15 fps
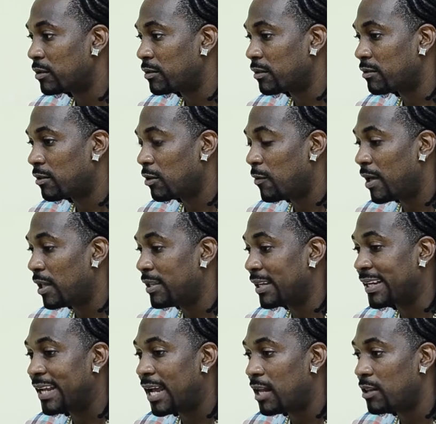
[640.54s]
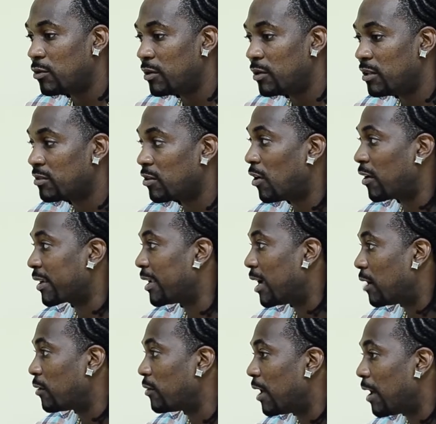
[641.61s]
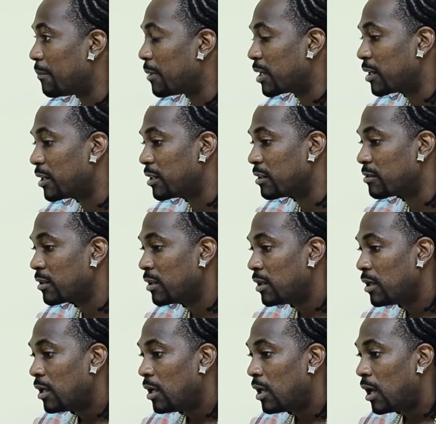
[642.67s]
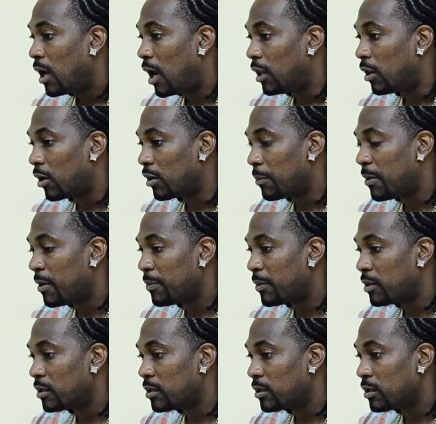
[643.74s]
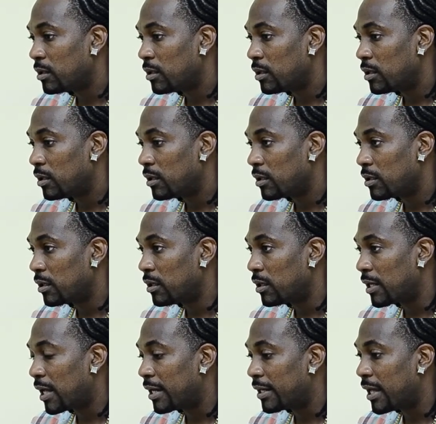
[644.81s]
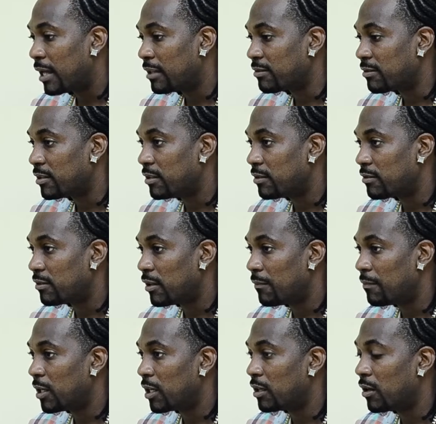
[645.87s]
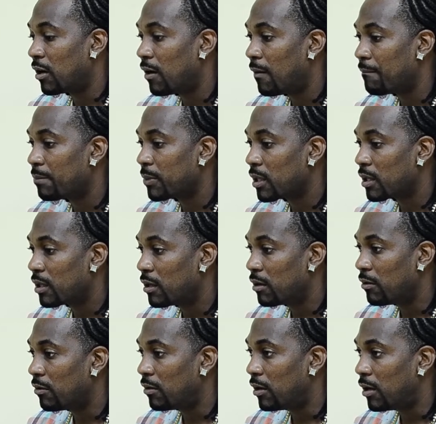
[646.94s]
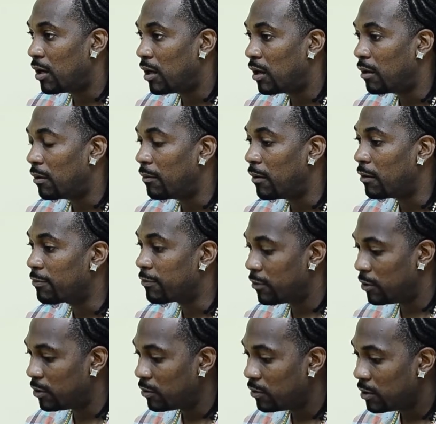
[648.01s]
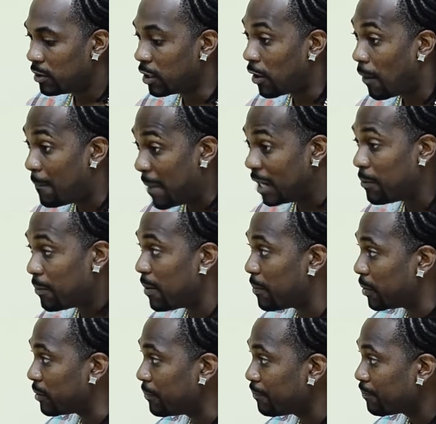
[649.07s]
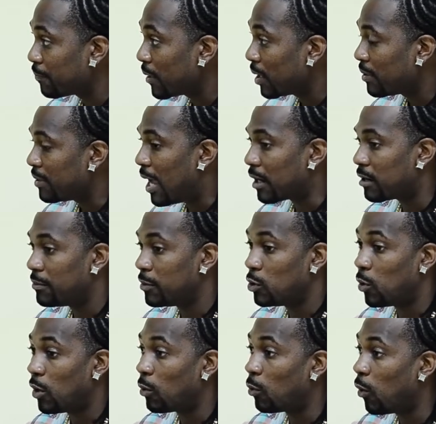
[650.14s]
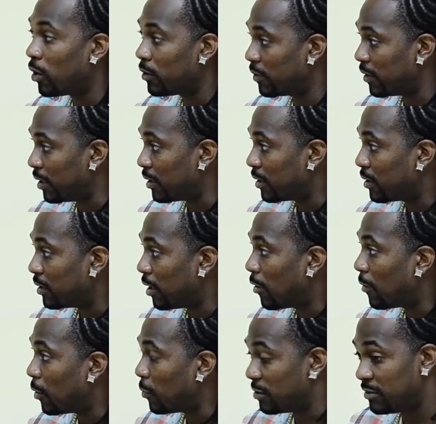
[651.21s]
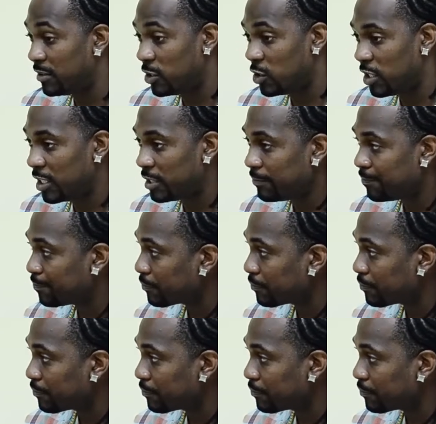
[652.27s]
say that you can't do this or I can't do that, because a lot of people could look at it and see the same. There are not there are not many people that could be doing one thing, like how I was DJing